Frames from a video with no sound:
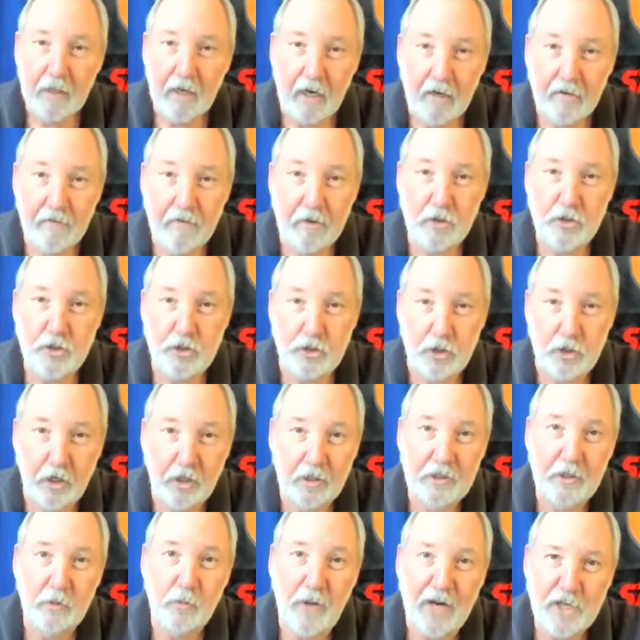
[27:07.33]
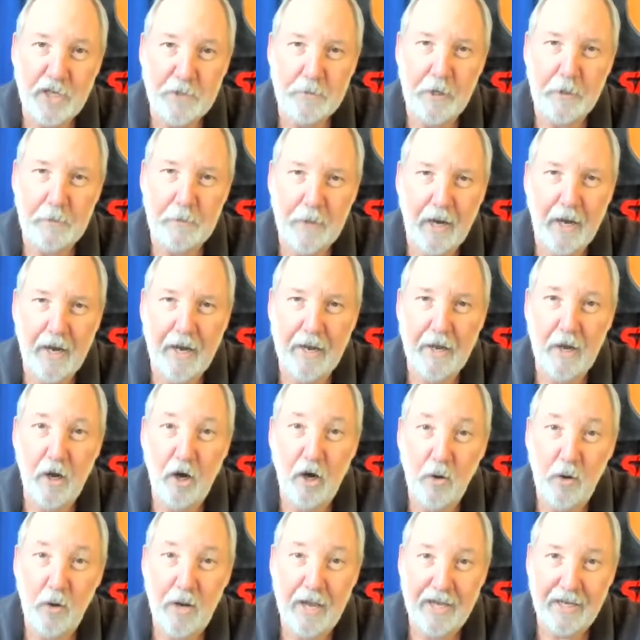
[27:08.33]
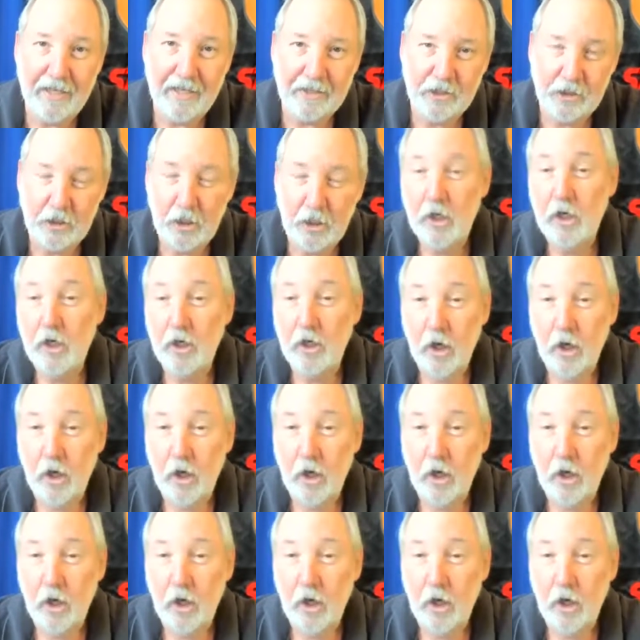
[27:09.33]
of installing Raspberry Pi OS